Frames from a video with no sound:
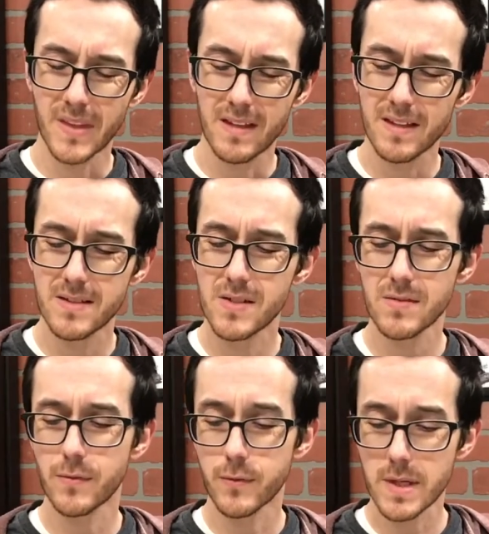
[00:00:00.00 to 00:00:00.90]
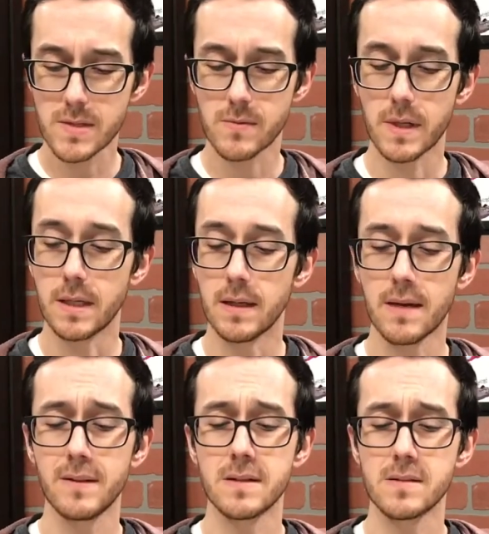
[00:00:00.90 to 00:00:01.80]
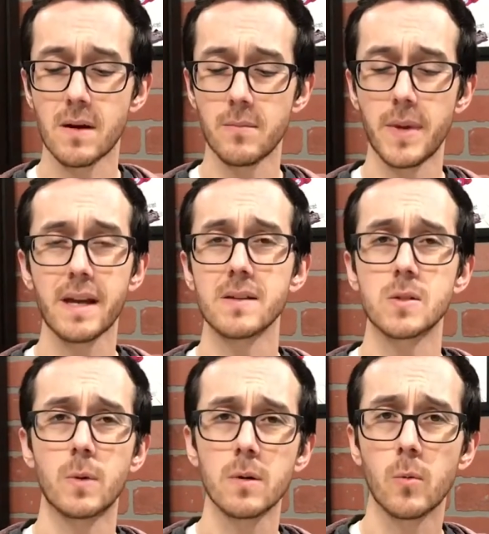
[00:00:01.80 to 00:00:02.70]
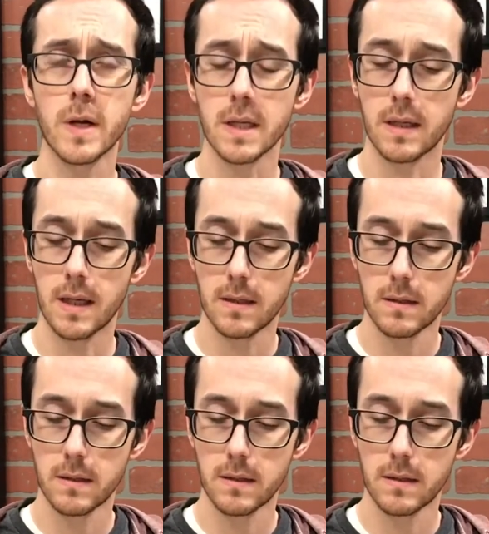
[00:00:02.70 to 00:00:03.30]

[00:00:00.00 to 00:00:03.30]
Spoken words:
"It's just frustrating having to start back at square one again."